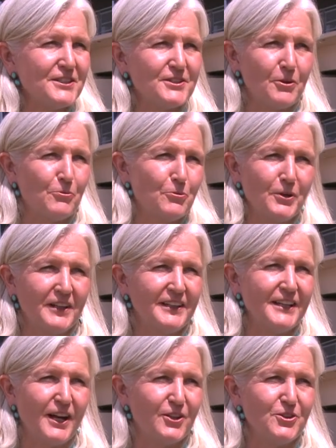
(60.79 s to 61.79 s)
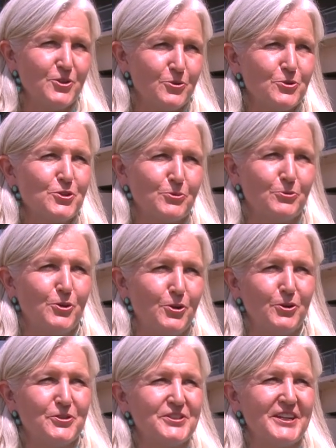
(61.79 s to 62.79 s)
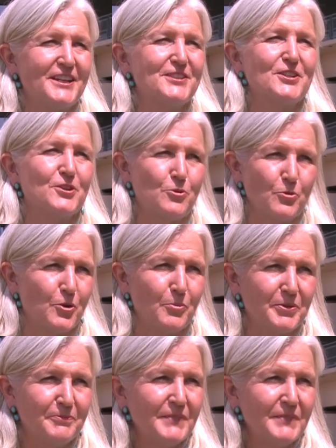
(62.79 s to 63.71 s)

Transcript: is a really unusual citizen group.